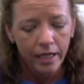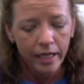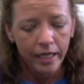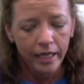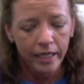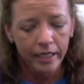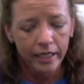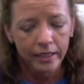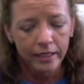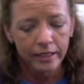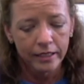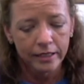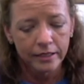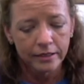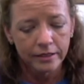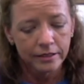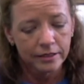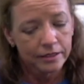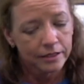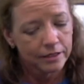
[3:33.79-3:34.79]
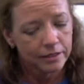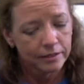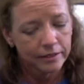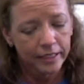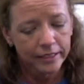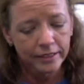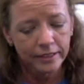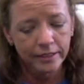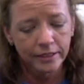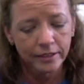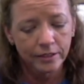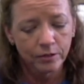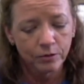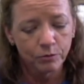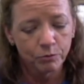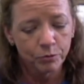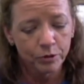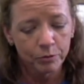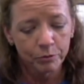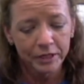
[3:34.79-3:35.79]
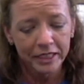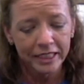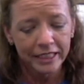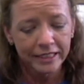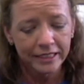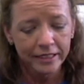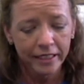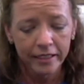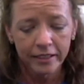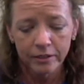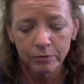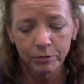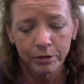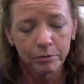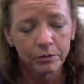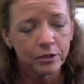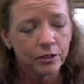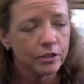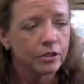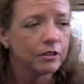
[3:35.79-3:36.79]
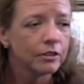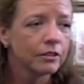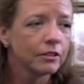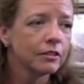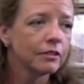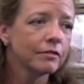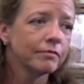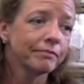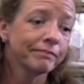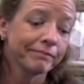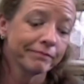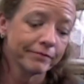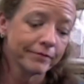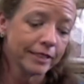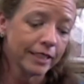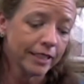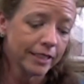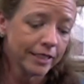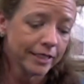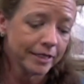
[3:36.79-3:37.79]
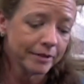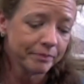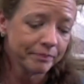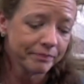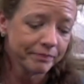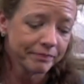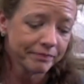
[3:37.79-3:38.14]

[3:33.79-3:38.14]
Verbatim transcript: And that's what we decided we would do um,